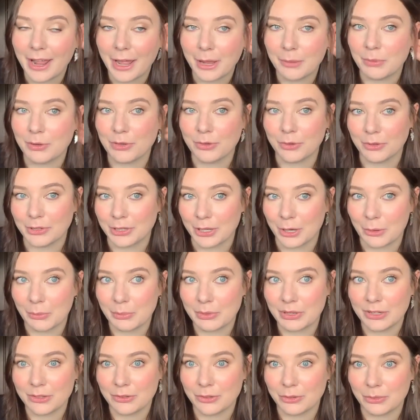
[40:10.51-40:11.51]
I'd be totally
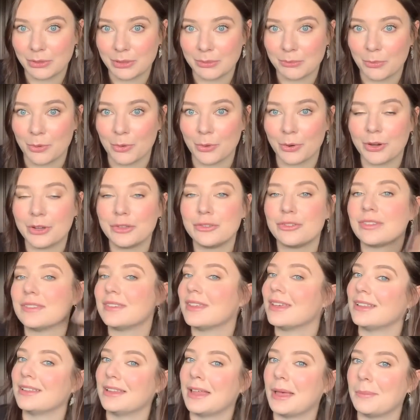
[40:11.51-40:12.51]
open to doing more. Just
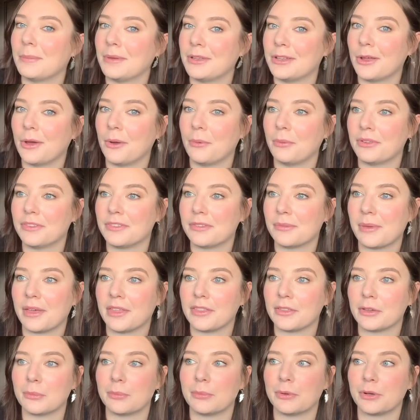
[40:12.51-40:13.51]
like let me know what some
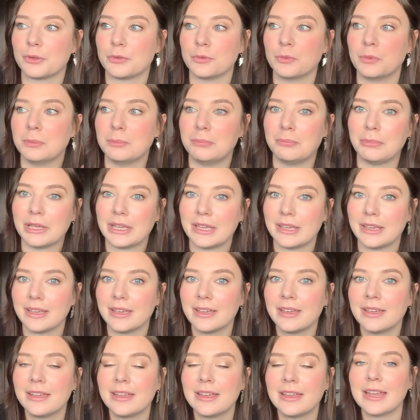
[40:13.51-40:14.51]
other books would be
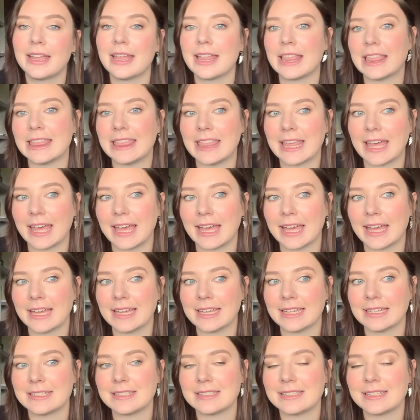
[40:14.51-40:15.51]

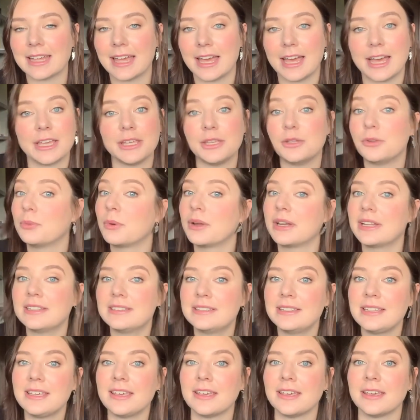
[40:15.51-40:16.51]
that uh, you'd want to
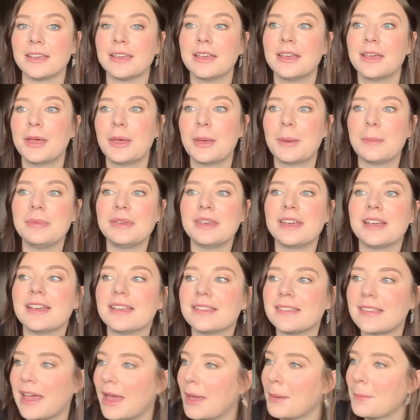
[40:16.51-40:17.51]
see
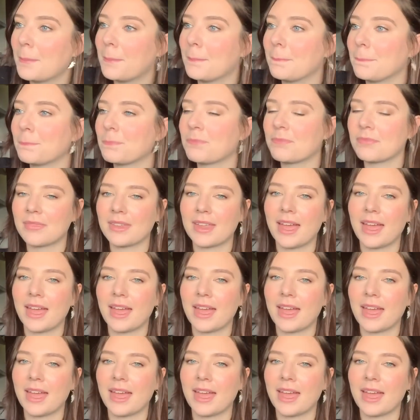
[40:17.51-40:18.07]
because I'm um,